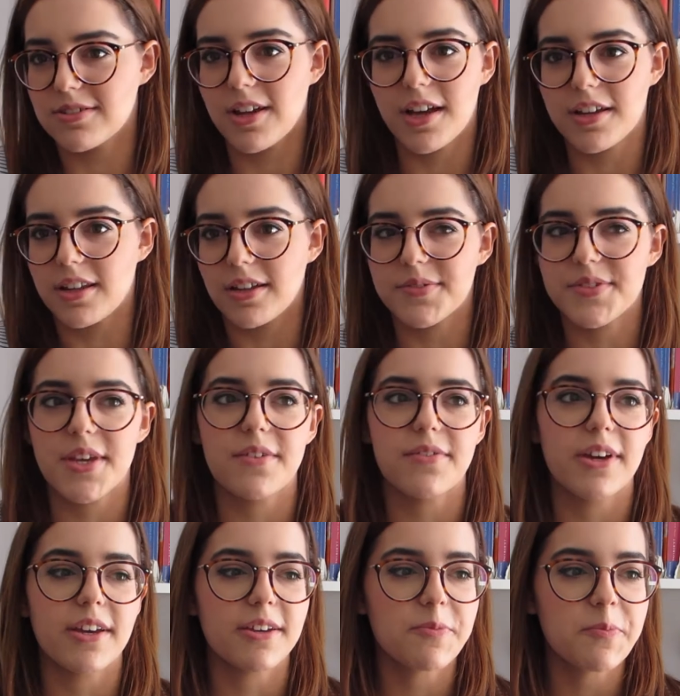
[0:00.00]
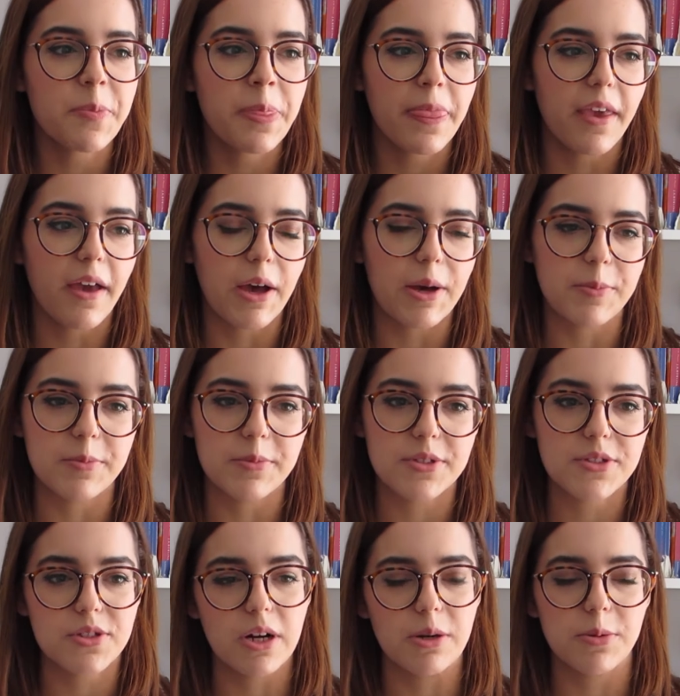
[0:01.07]
I love sci-fi.
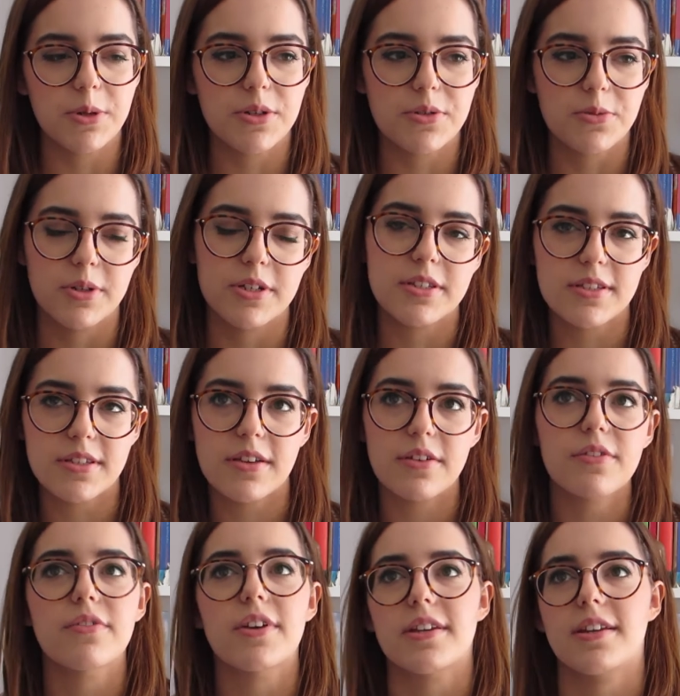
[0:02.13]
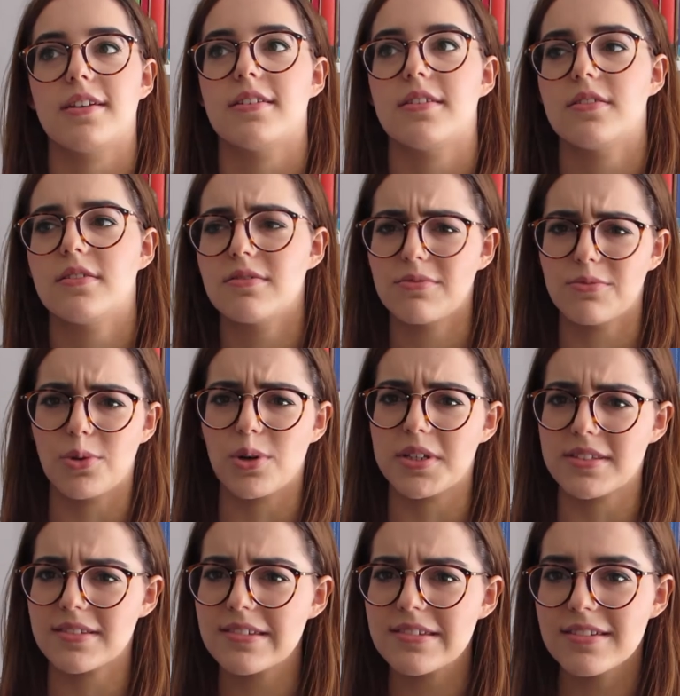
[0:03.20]
Star Wars was
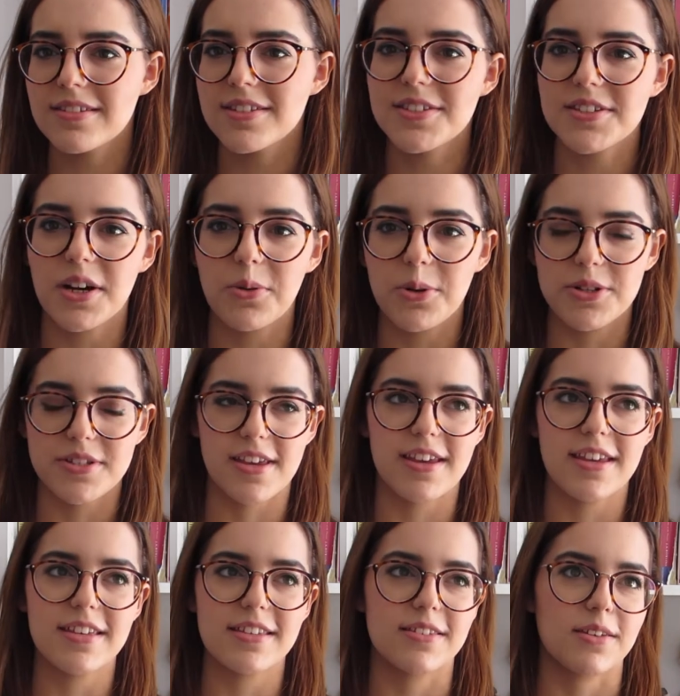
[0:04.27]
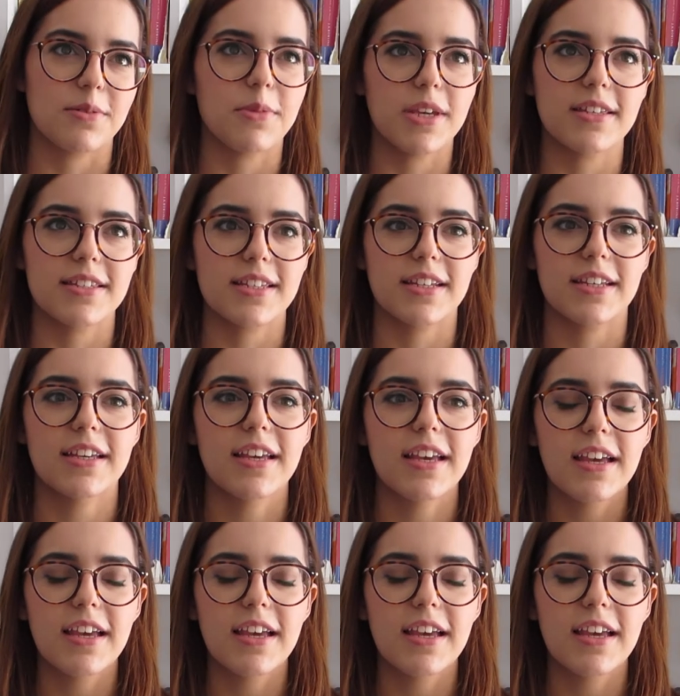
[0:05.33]
fantastic. Star Wars is amazing.